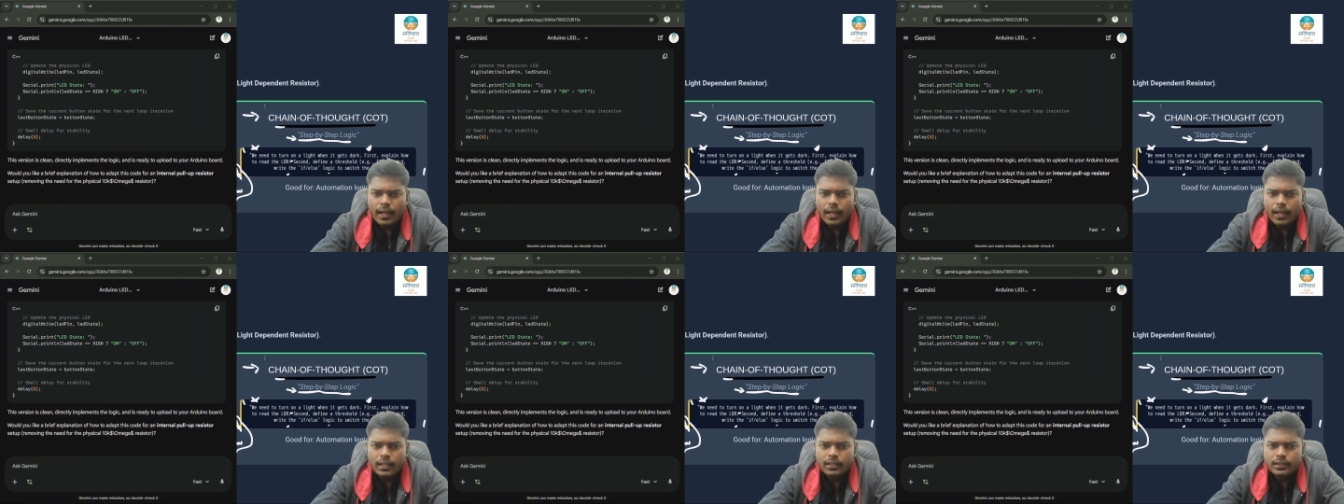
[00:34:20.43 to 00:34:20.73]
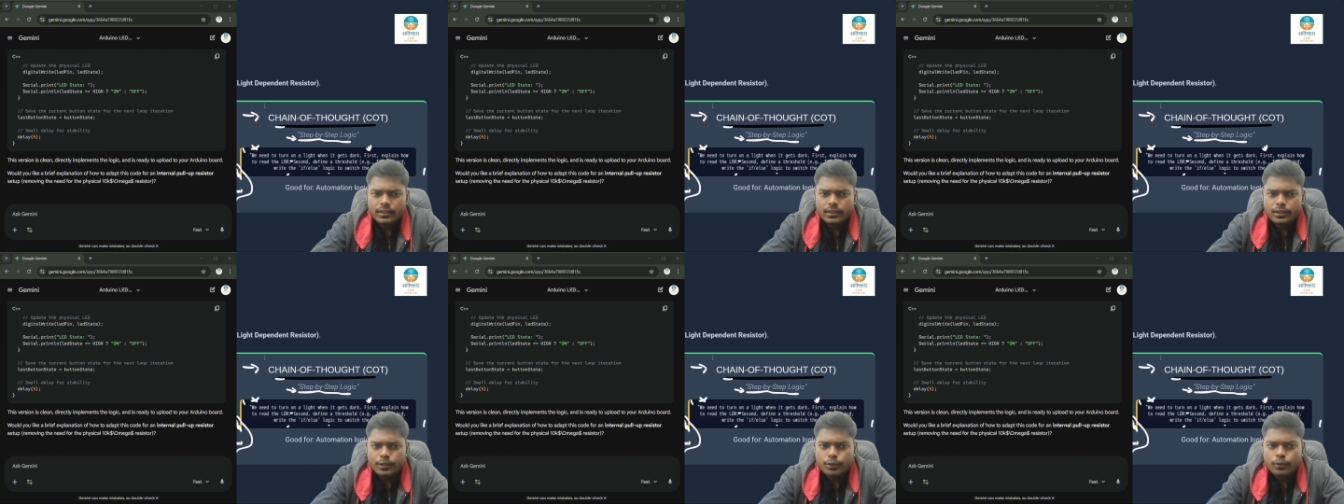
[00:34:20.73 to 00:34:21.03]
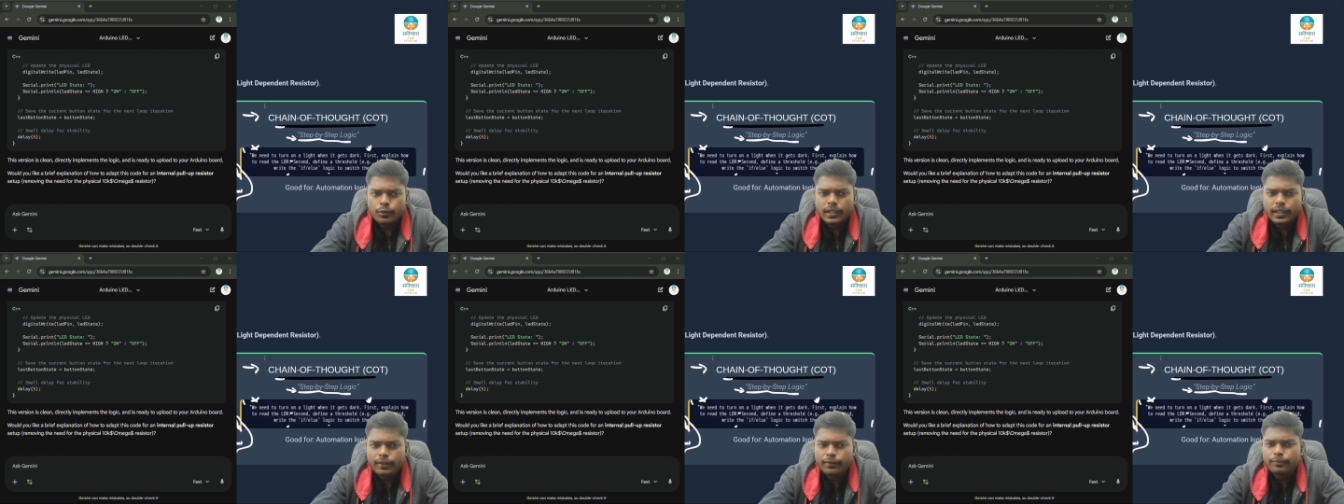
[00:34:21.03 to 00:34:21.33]
And
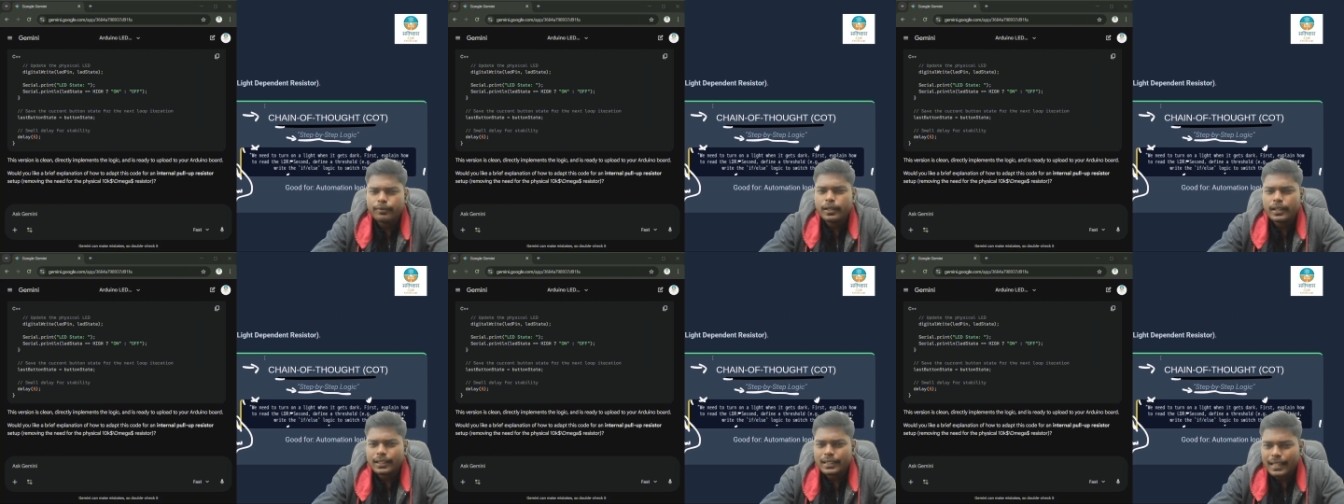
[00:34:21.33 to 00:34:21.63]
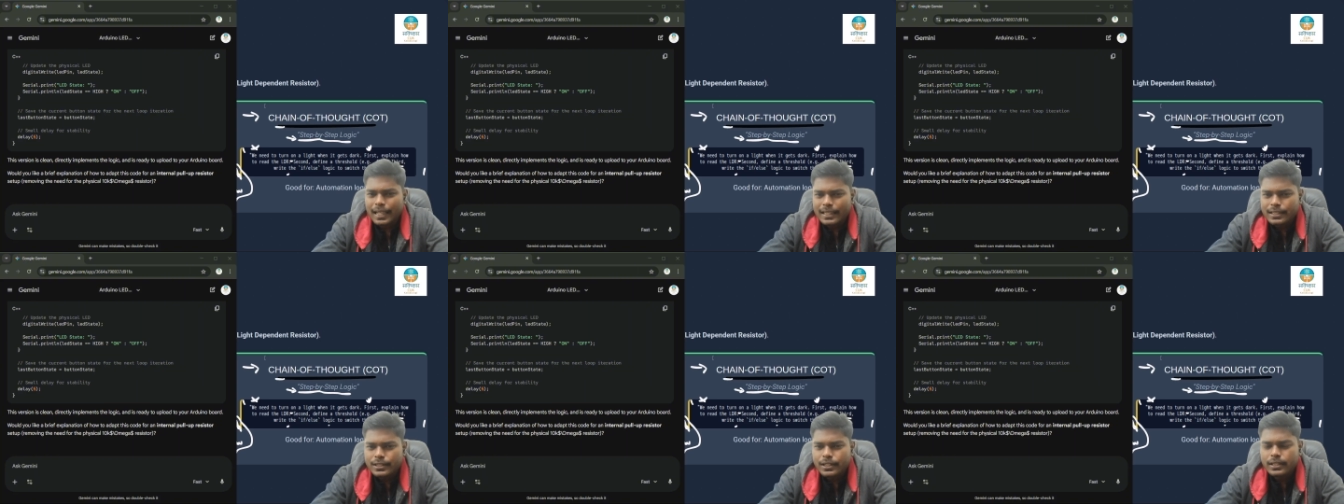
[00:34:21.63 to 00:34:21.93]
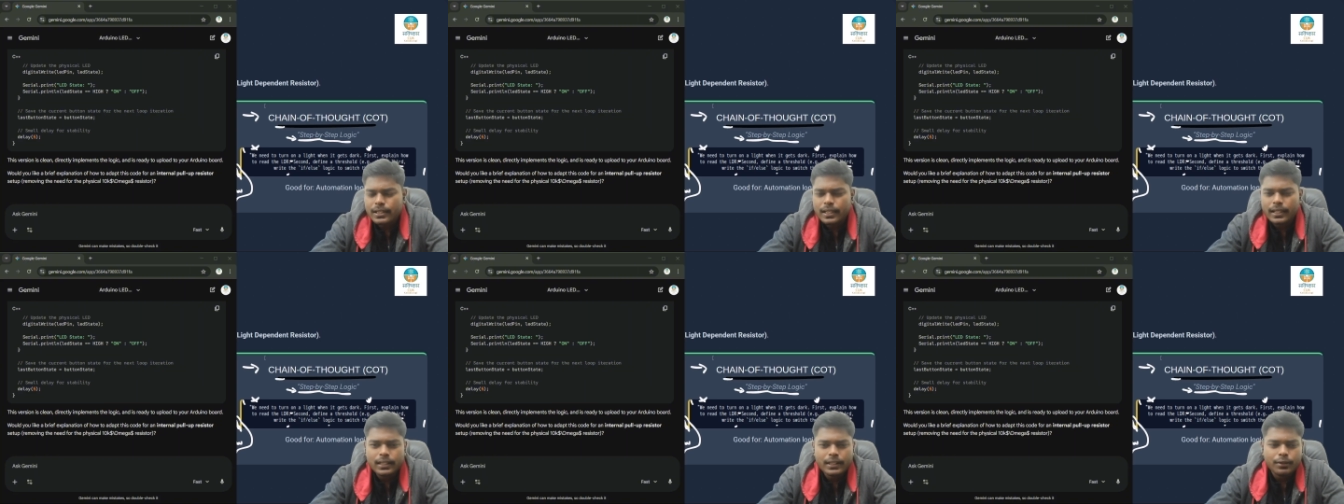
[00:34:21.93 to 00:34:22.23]
you give very
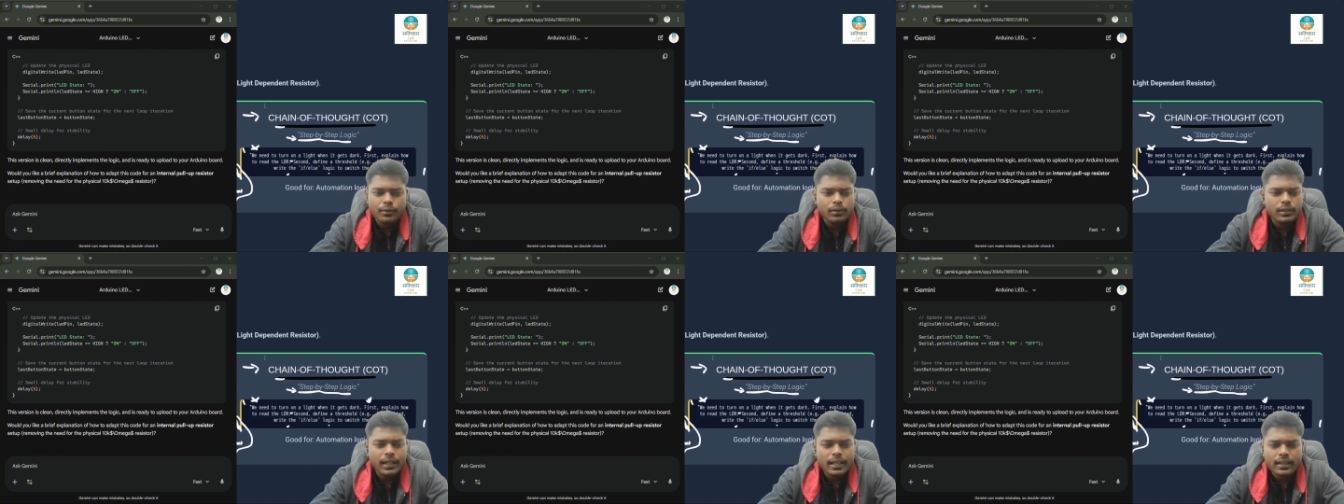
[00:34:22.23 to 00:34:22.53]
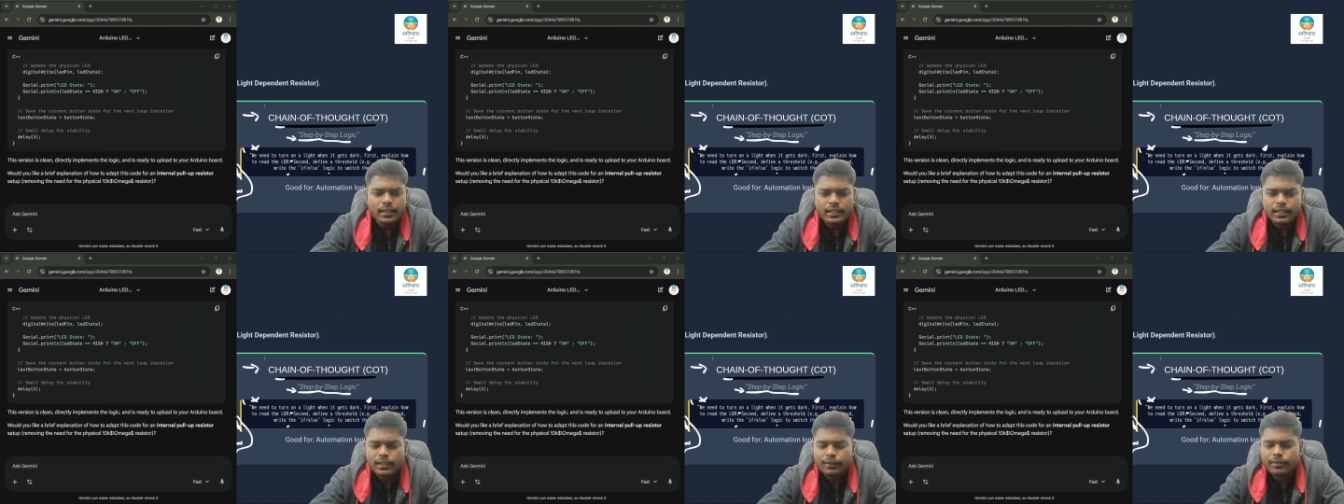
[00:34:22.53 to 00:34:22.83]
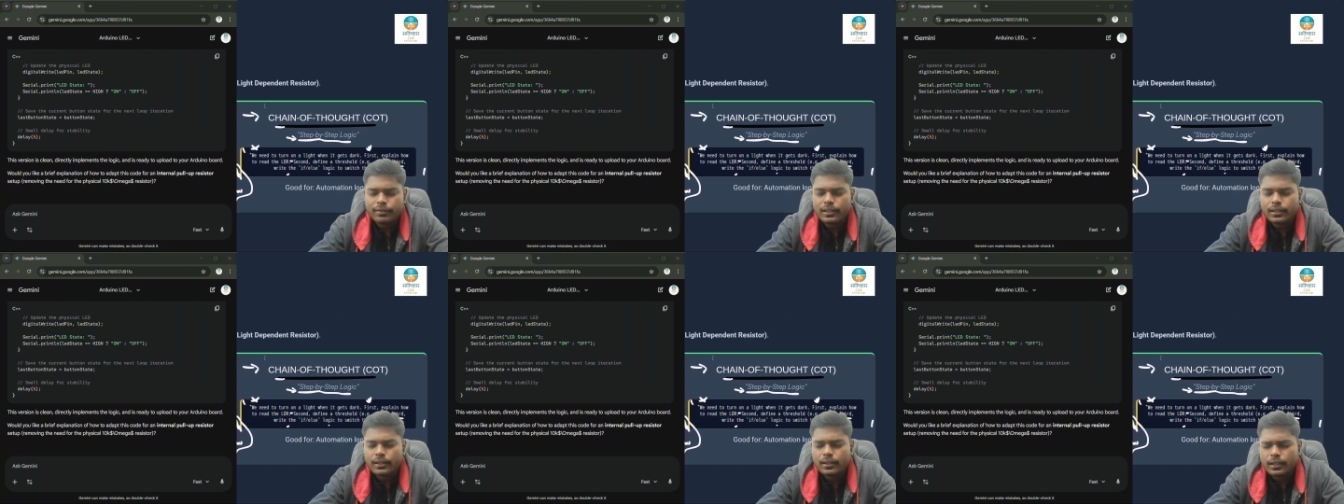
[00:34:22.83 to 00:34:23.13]
less detail. You
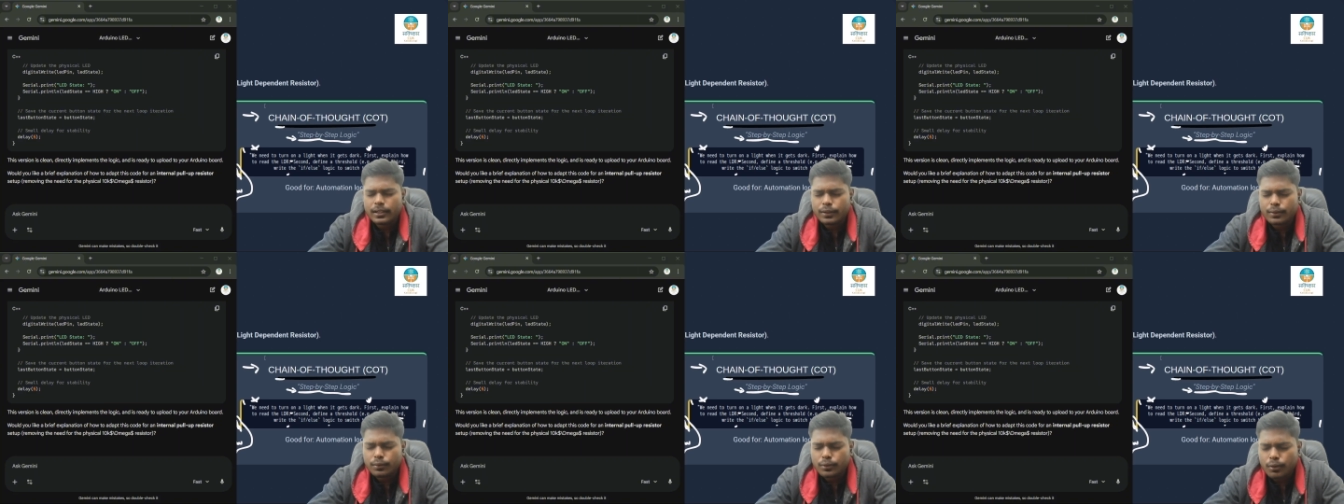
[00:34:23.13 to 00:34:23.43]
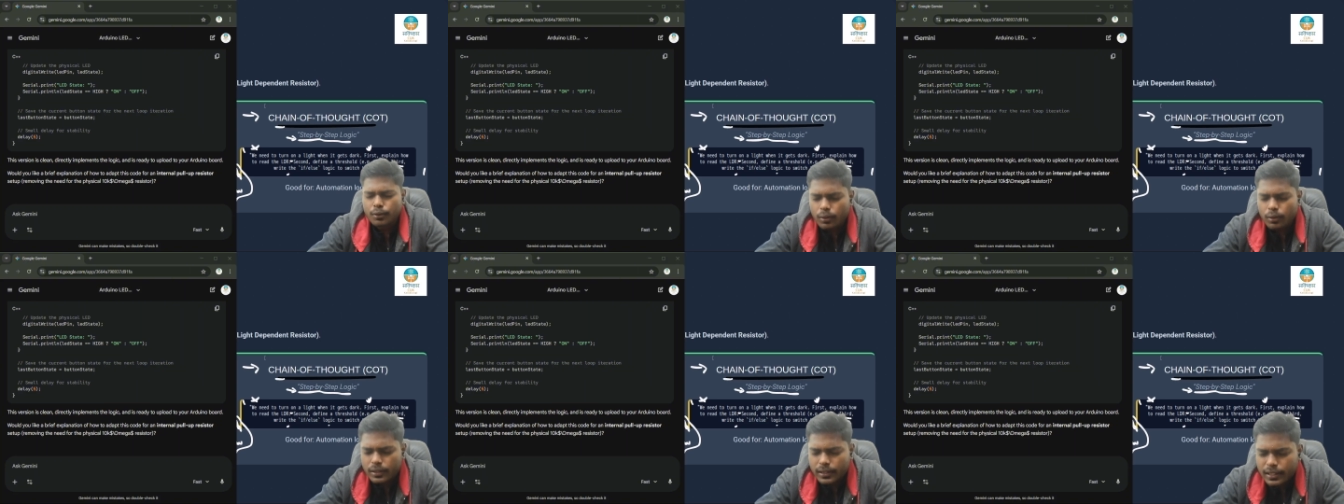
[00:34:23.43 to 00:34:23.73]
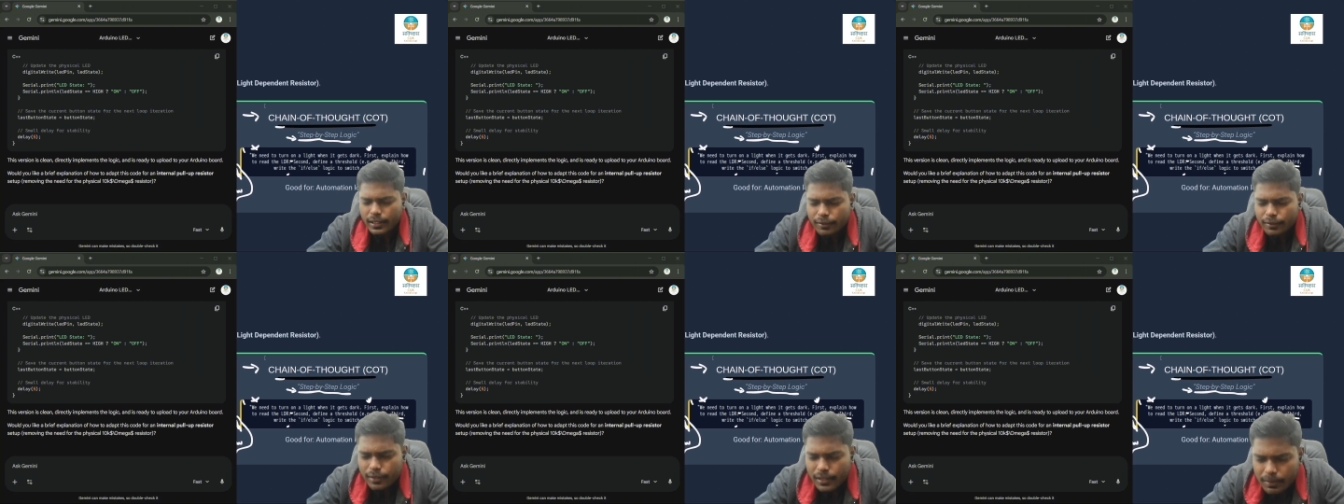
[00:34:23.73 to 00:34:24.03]

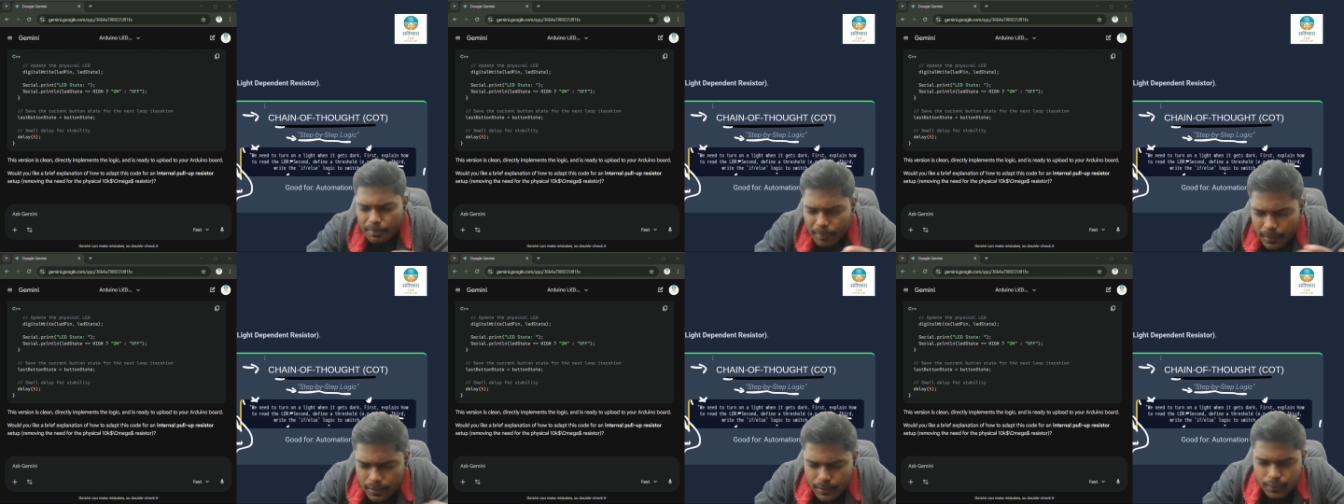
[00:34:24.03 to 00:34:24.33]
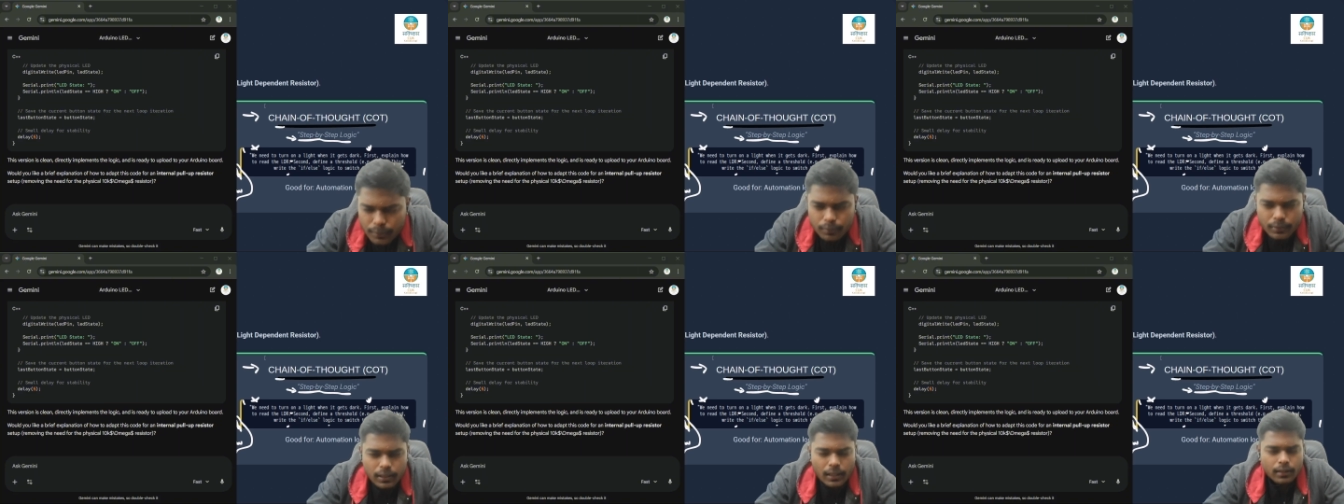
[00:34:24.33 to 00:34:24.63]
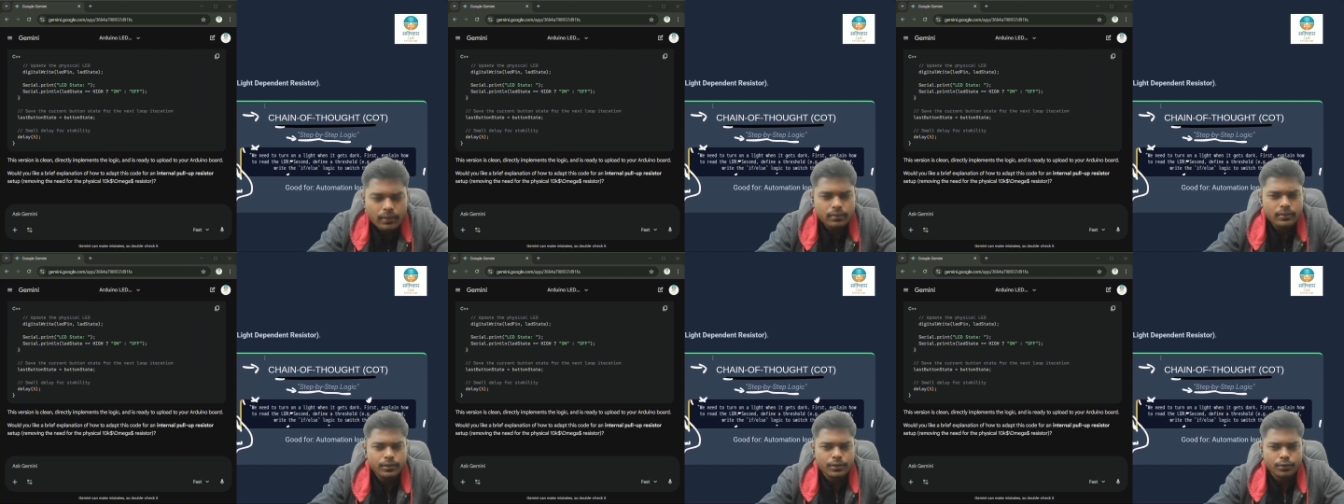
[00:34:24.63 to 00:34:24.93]
don't give any
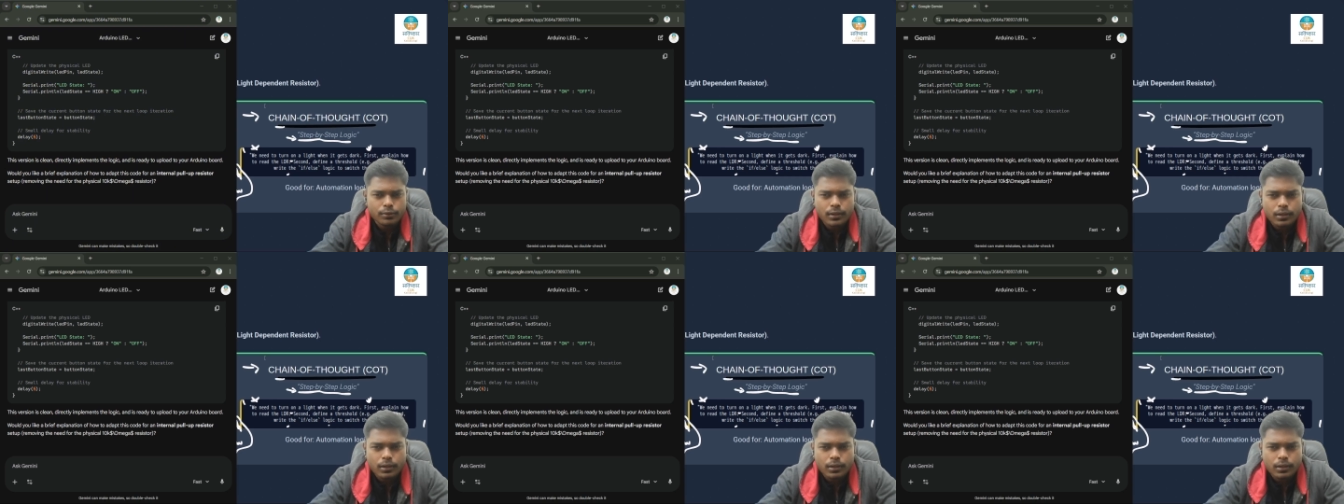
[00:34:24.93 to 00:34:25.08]
persona.